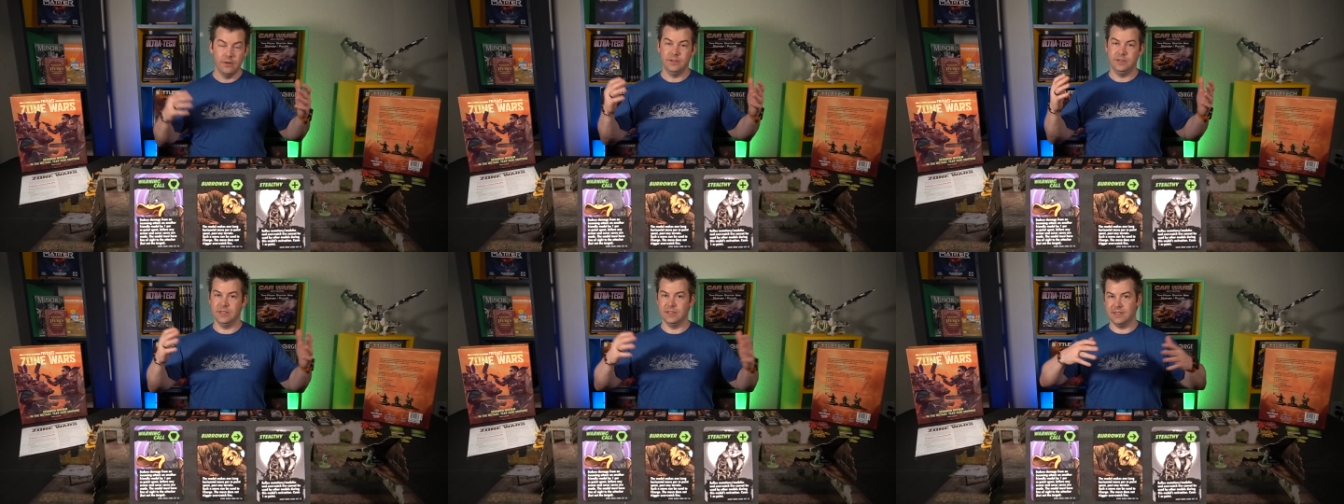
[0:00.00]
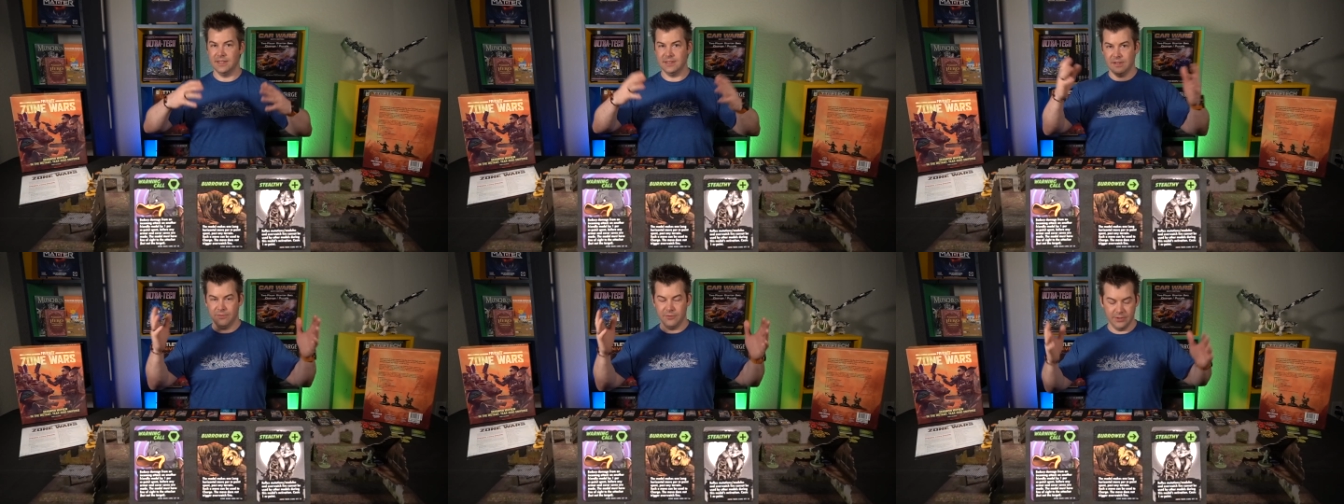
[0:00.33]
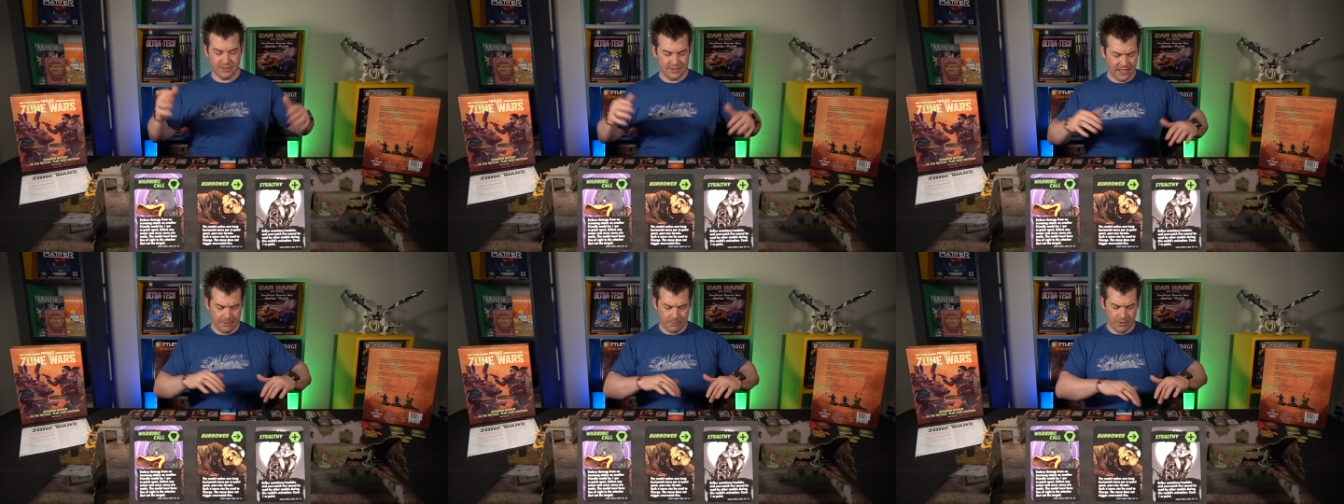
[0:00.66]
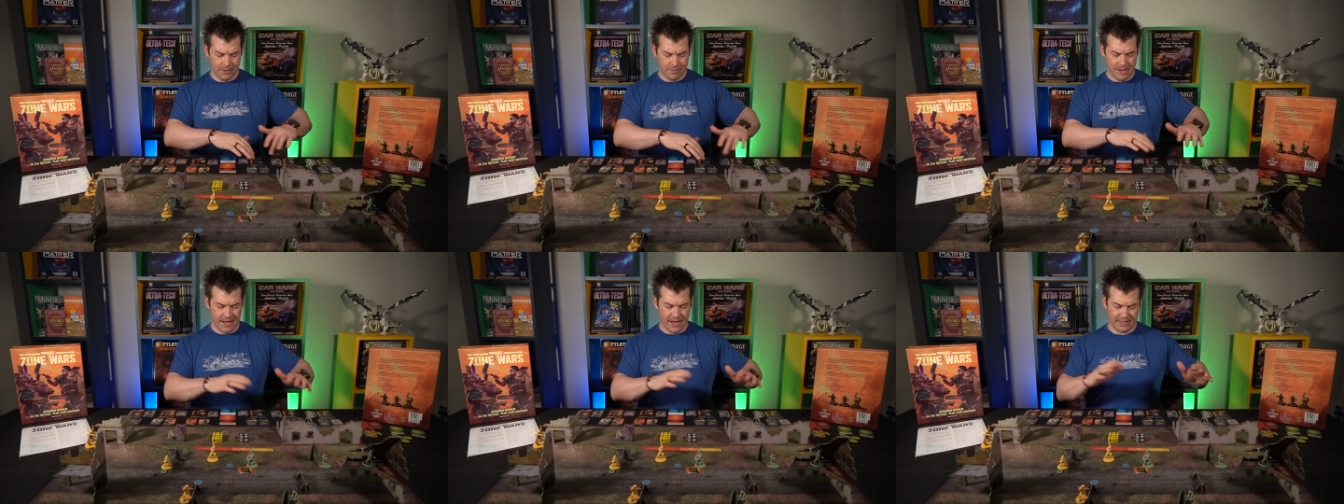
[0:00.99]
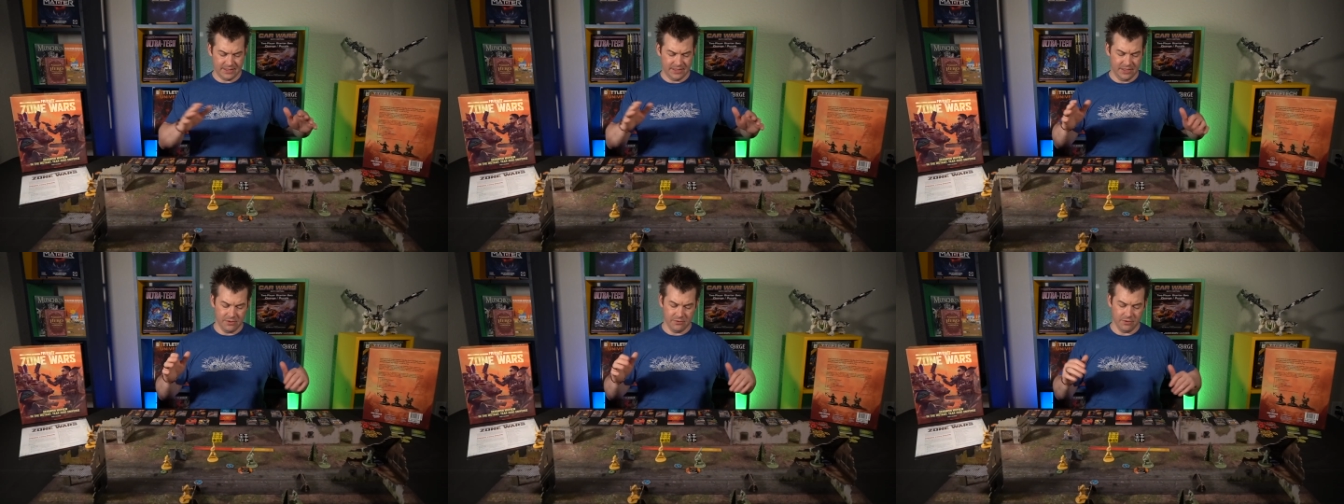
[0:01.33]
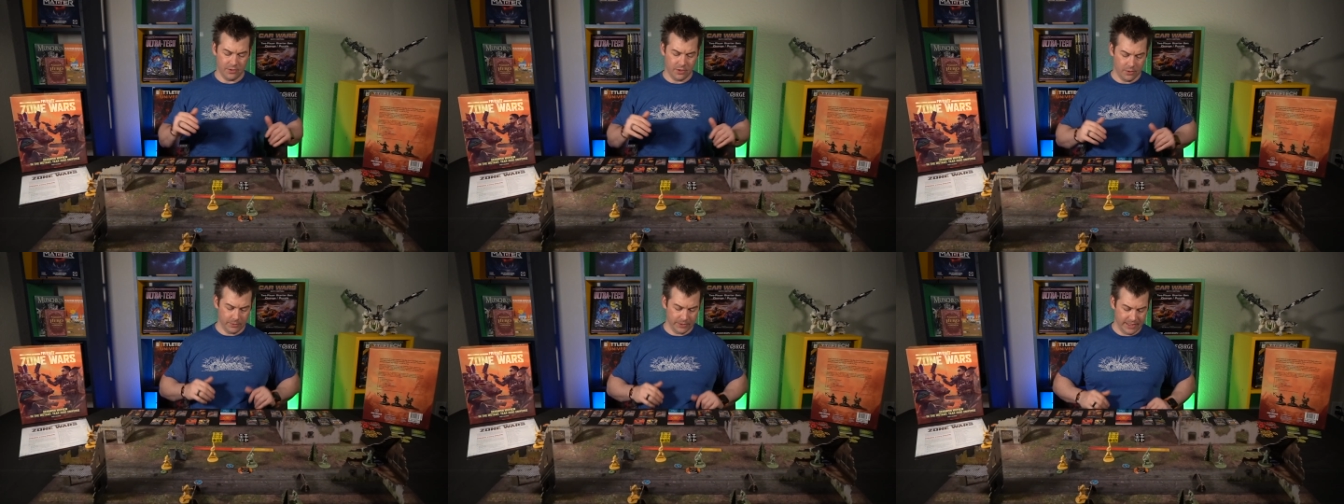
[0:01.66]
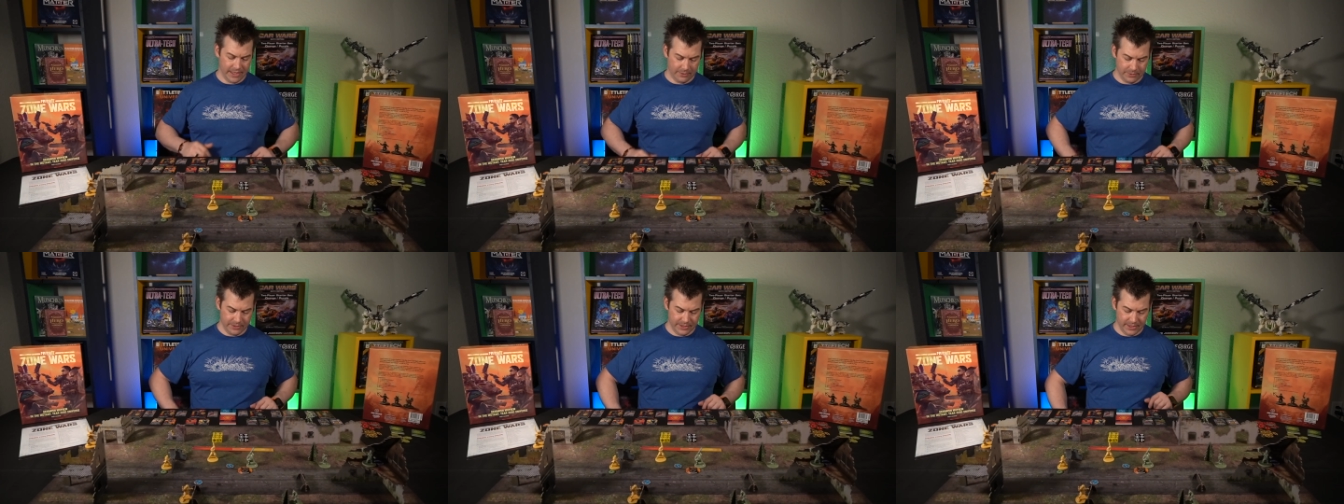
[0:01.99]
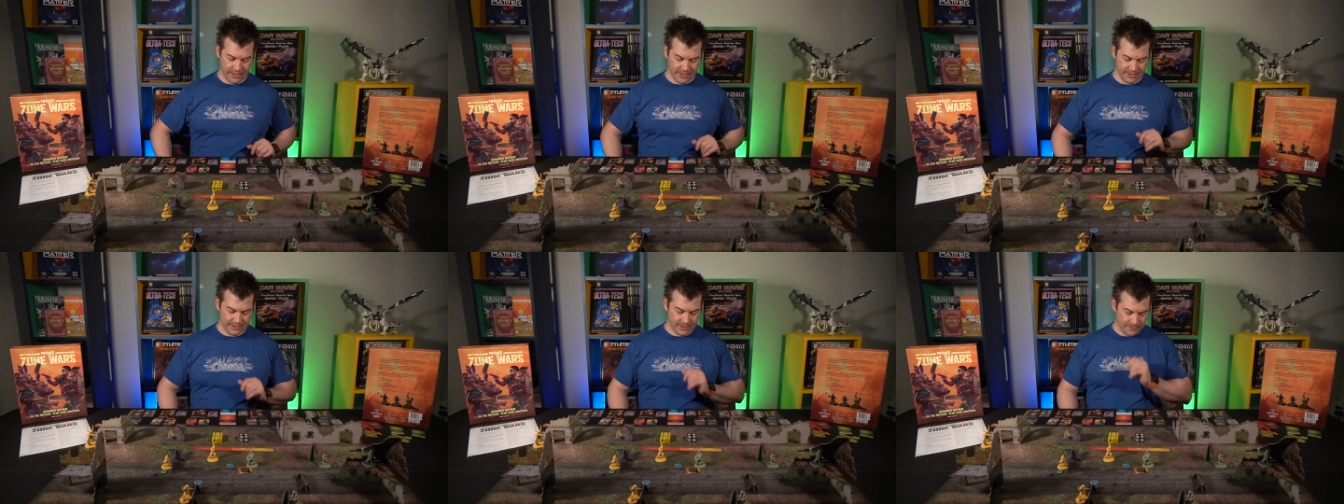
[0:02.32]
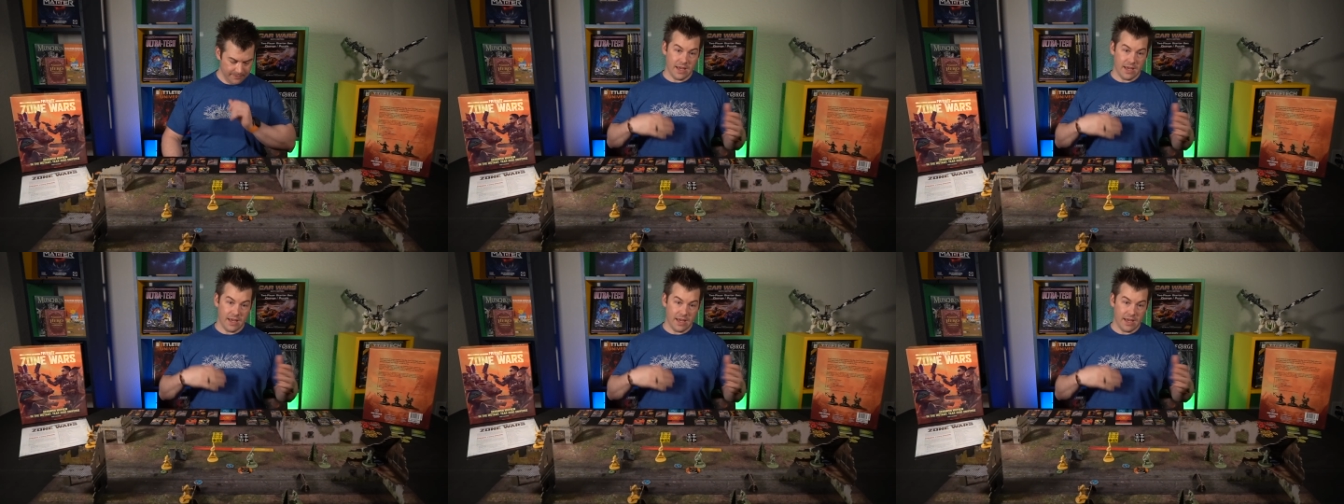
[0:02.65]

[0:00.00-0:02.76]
Just as for example, I actually don't recall what that one does.